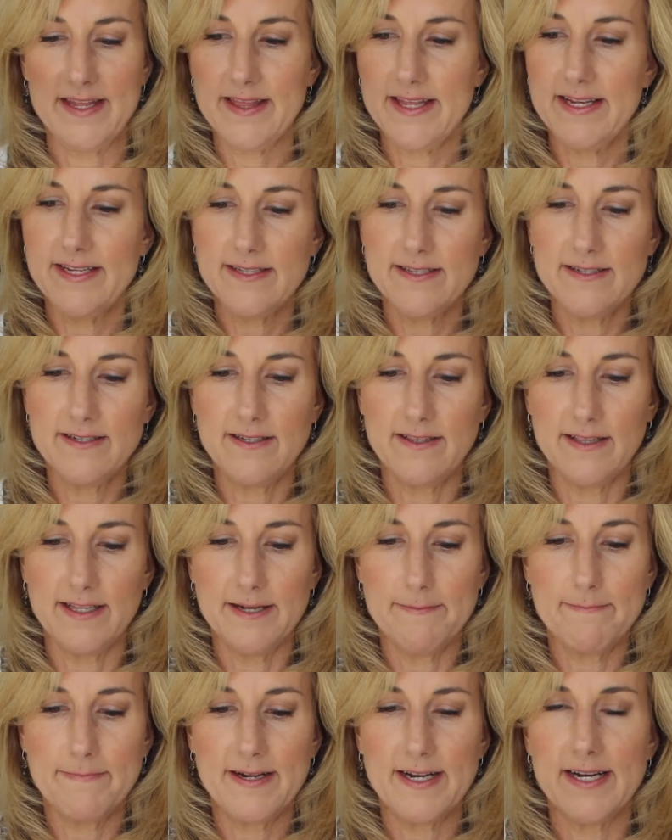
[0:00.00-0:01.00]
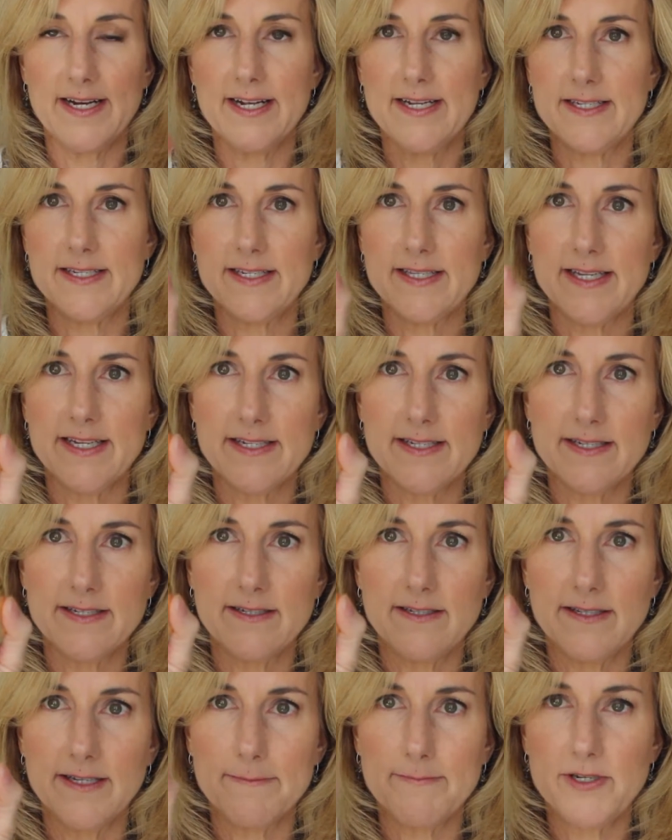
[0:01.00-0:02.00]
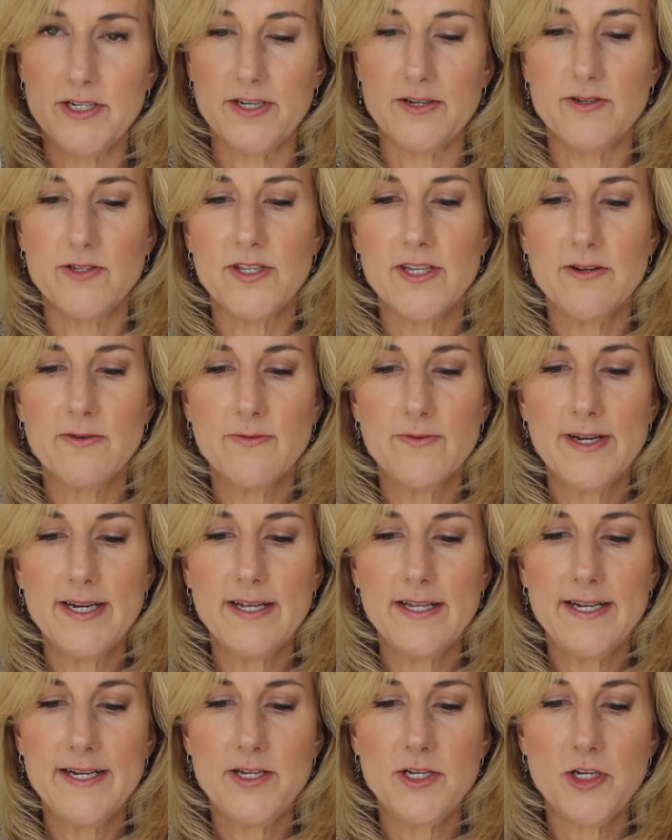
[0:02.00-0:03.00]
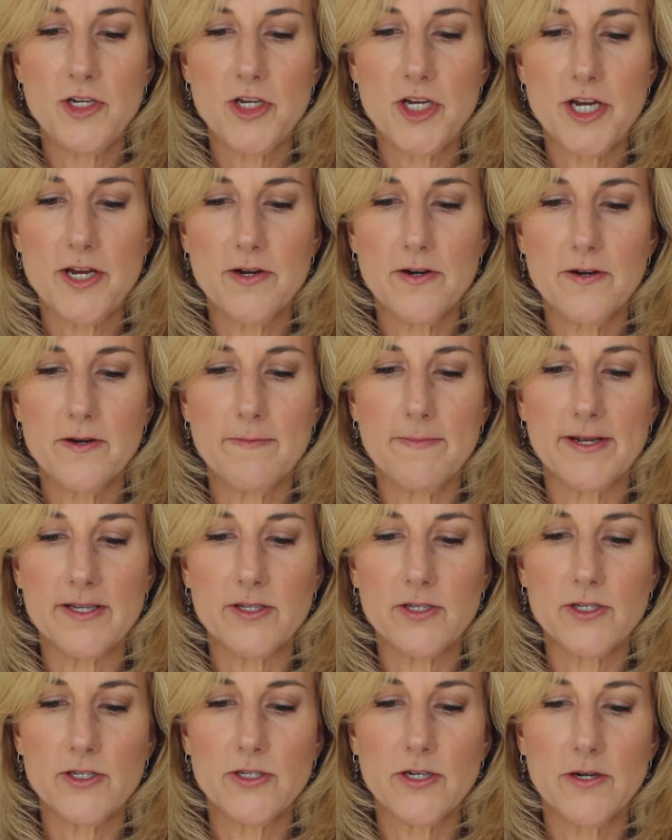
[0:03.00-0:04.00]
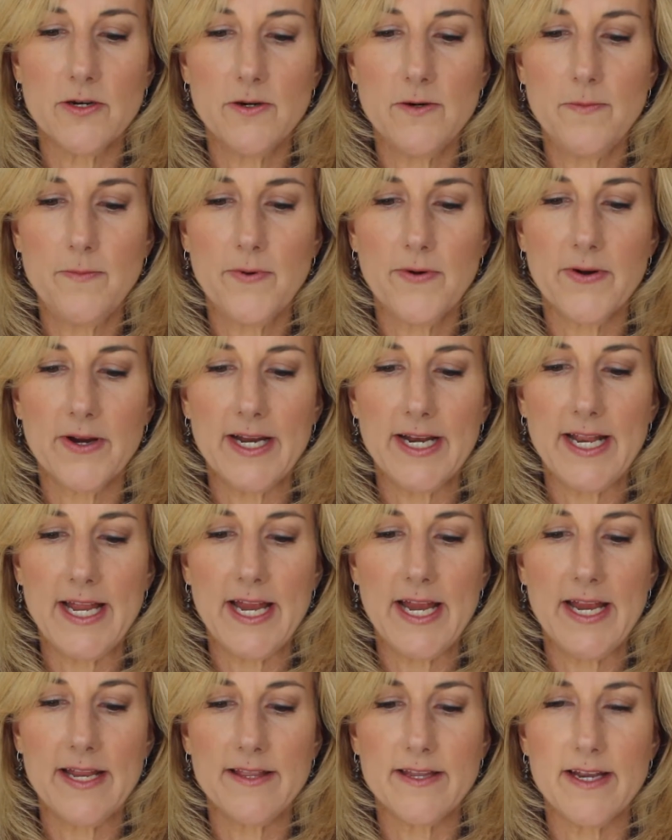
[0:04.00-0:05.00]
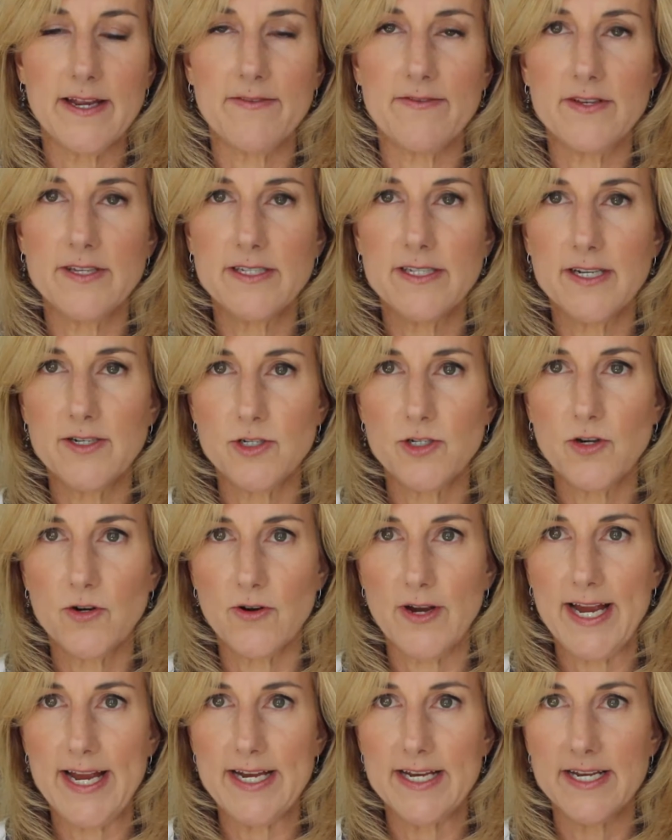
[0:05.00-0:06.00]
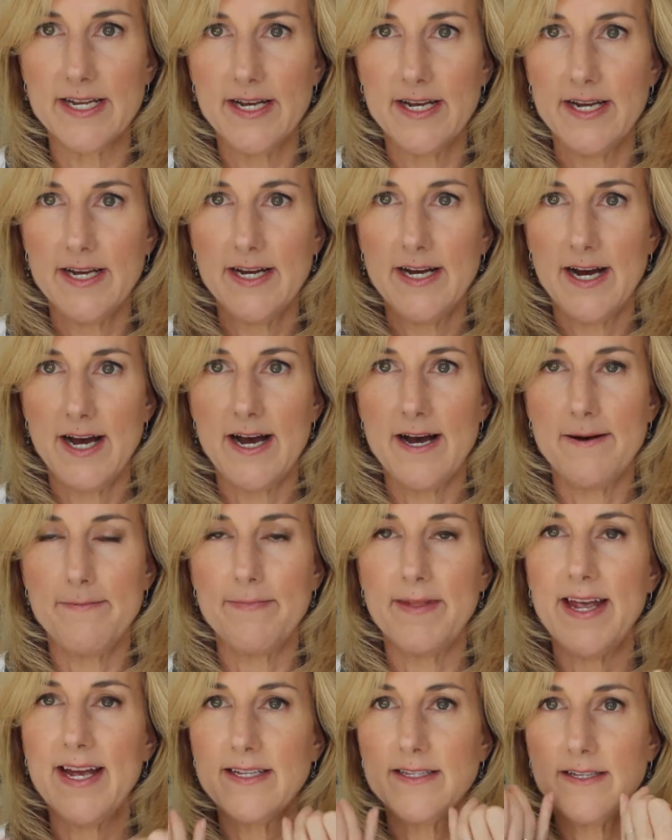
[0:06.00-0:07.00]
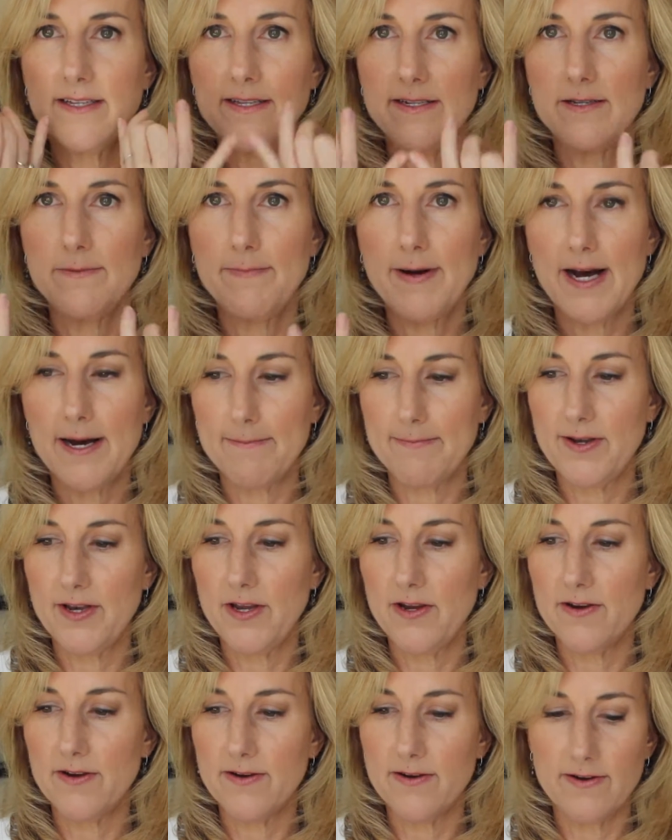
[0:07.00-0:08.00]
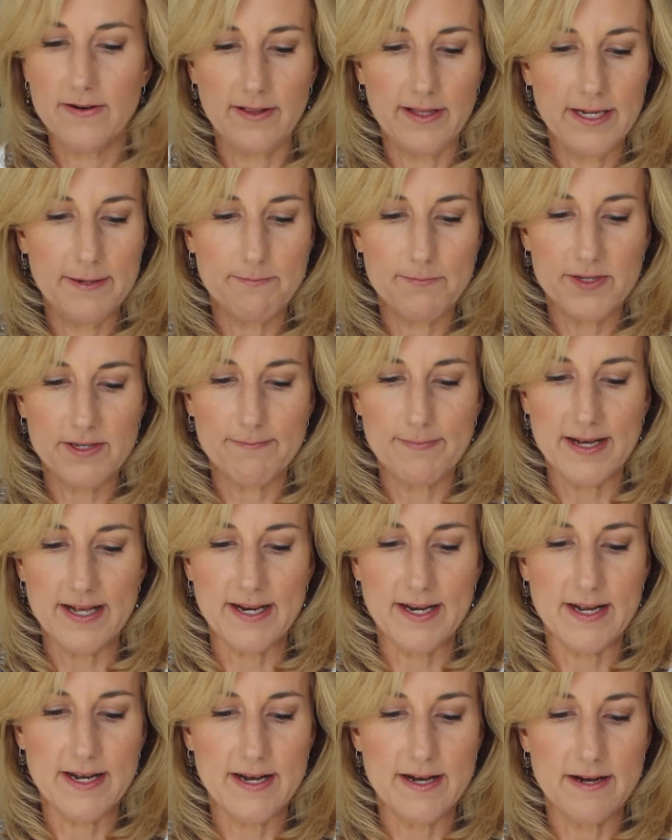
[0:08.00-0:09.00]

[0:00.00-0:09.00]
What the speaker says: These little lip guys, these little lip shears, they're really sheer but so pretty. They have such great, adds a little pop to your lips, but